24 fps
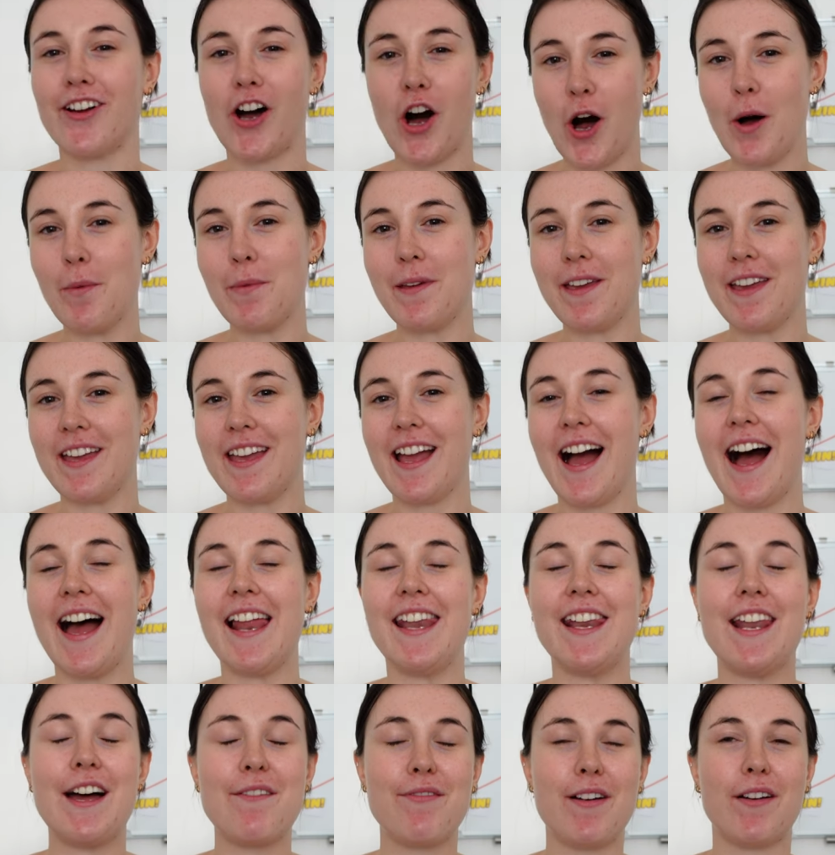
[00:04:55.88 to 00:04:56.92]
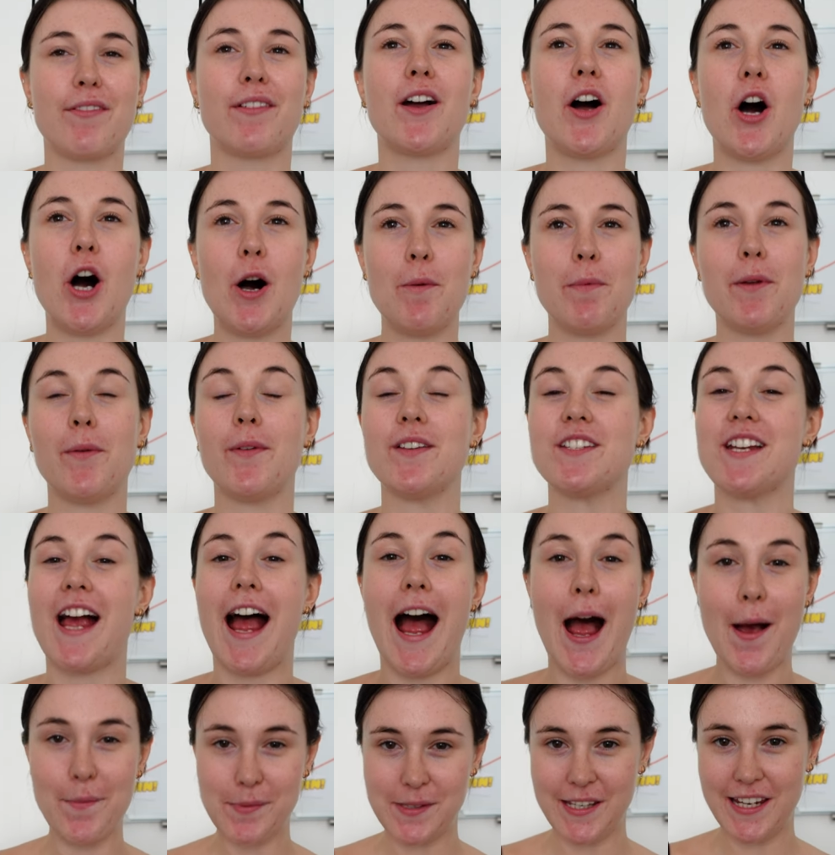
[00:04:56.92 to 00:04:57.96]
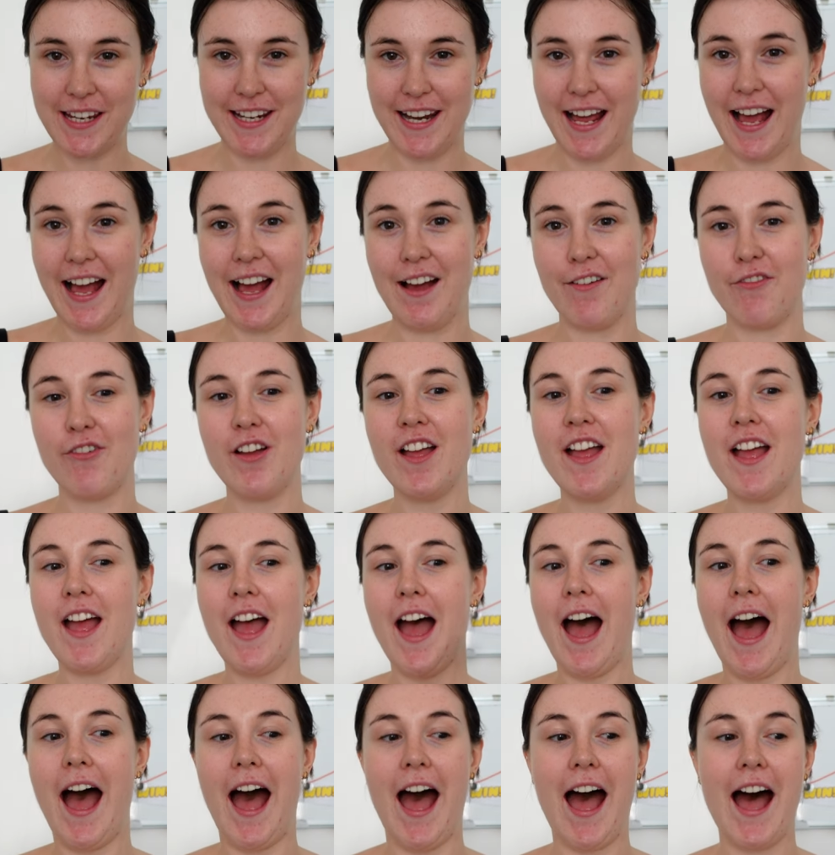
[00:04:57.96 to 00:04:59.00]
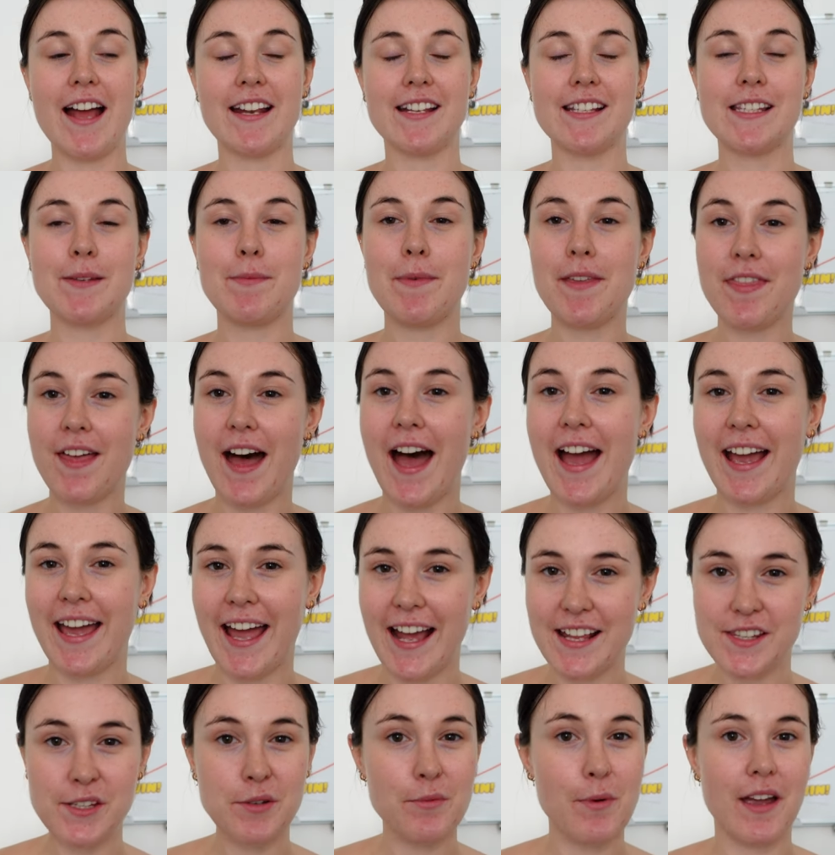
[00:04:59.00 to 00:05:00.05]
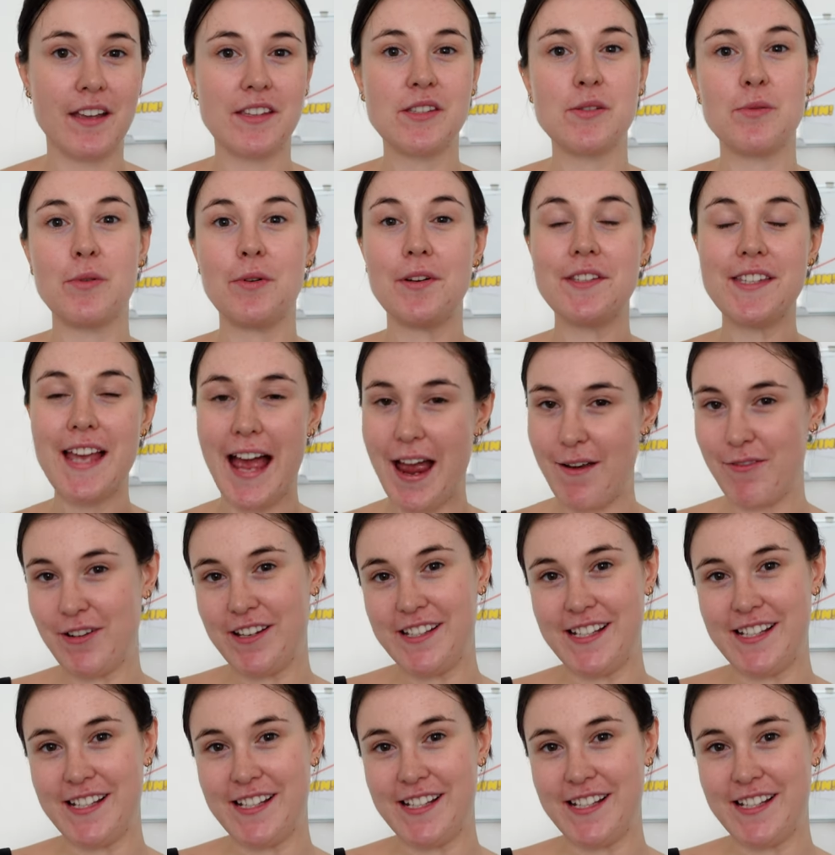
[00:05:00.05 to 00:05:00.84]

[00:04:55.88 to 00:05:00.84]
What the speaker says: a hobby. I love having a hobby, which I absolutely love, and something that I get to work towards every